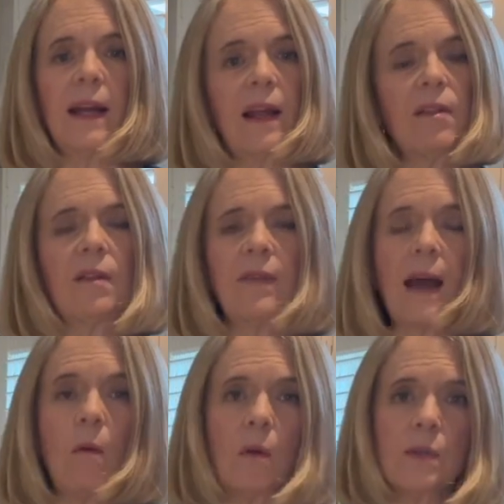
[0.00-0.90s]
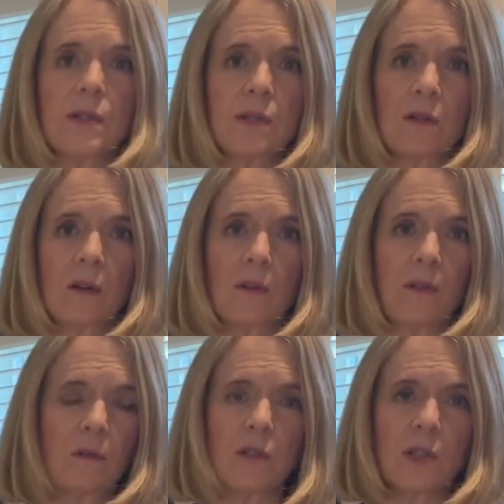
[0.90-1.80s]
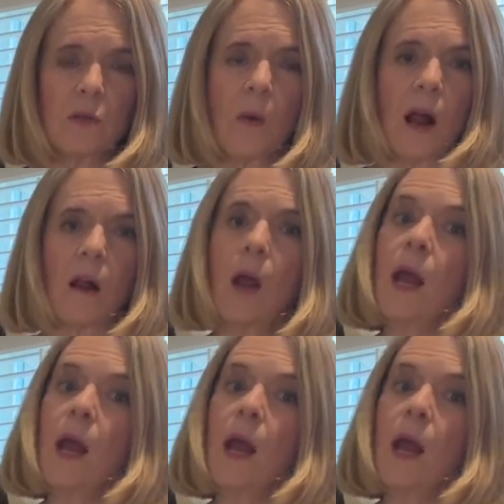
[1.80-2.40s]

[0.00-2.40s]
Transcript: I think that will serve you just well.